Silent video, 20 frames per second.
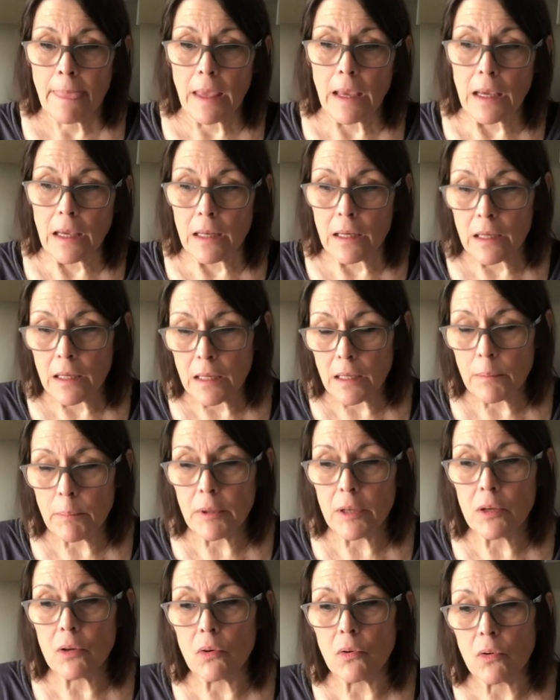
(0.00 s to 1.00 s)

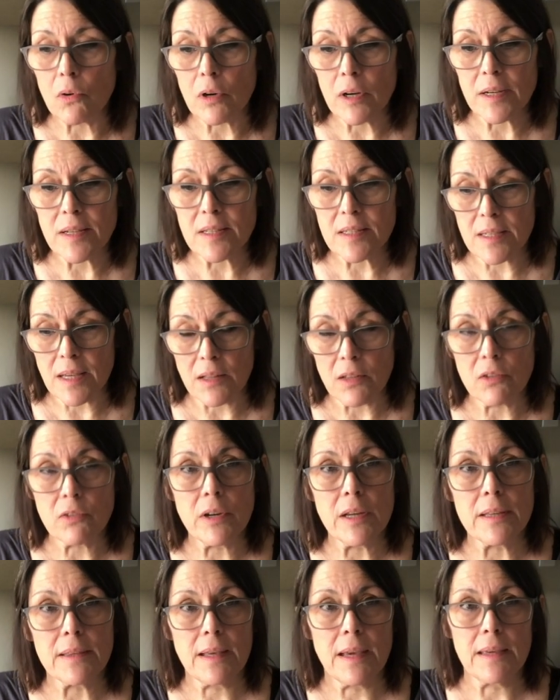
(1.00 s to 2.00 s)
inhibit or
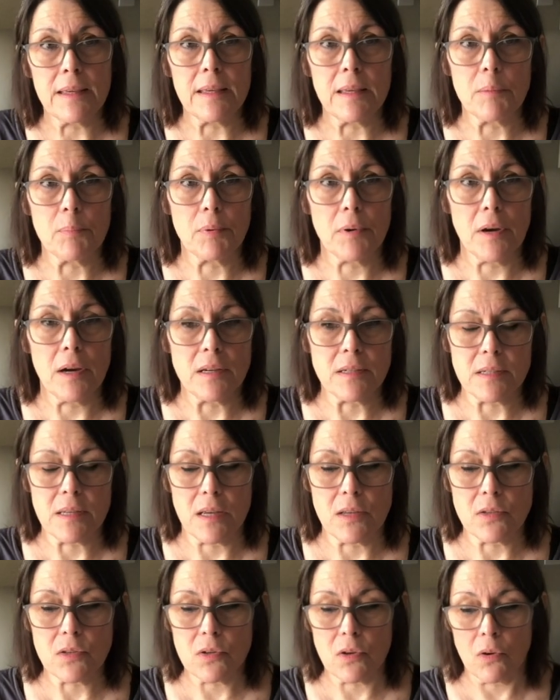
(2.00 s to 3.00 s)
accelerate that heat
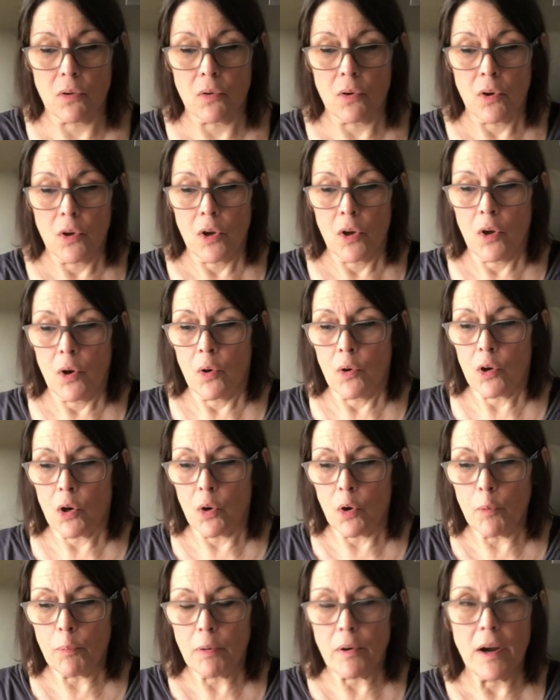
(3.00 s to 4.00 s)
process. So
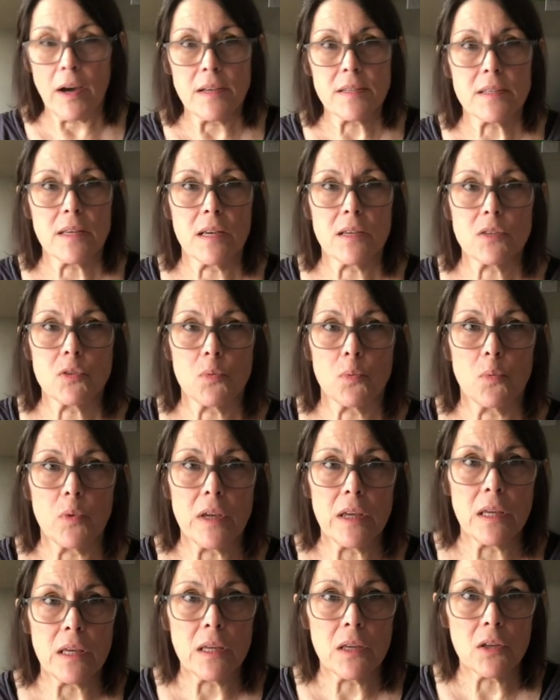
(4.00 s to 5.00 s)
cold process,
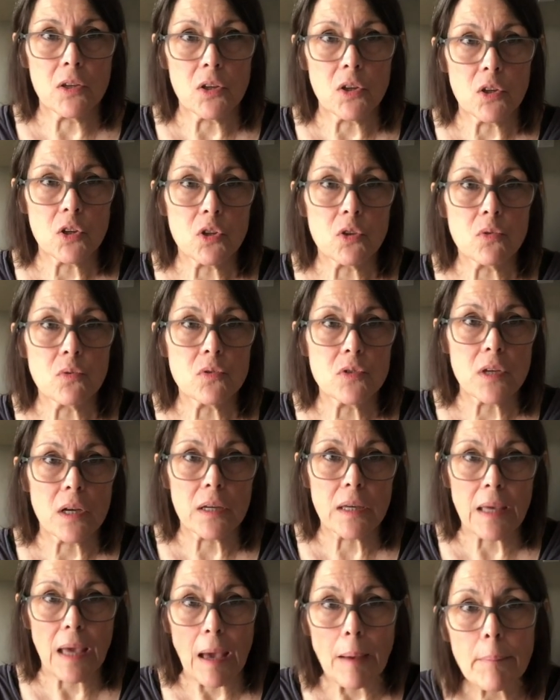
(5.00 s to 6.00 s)
we use
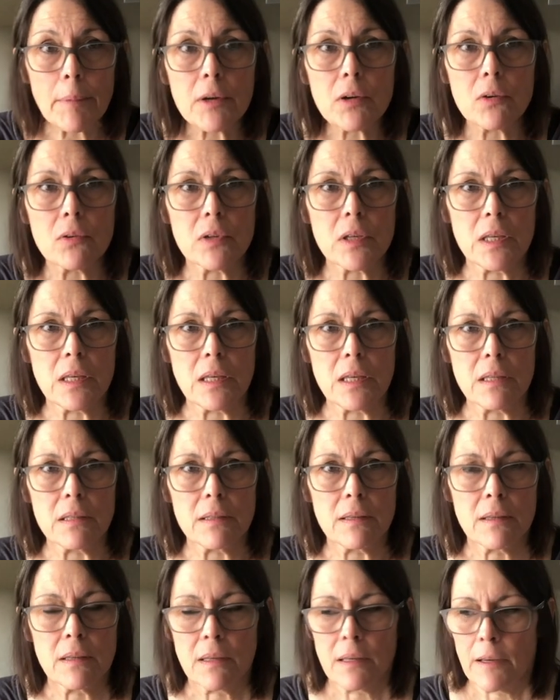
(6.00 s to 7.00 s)
a chemical
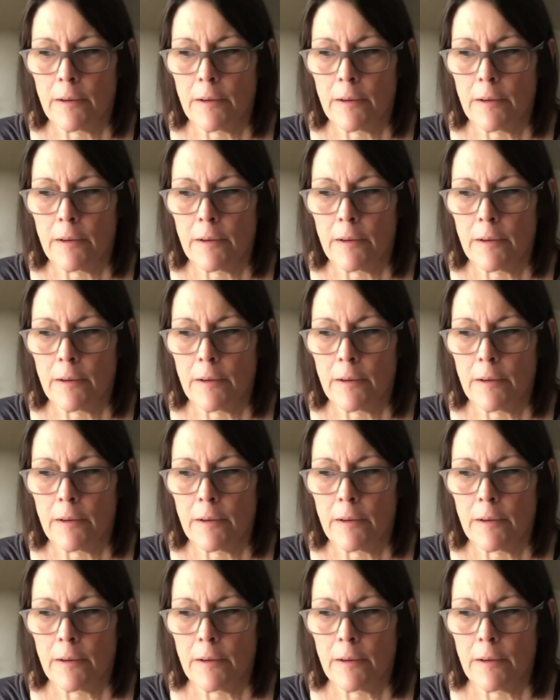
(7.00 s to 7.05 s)
heat.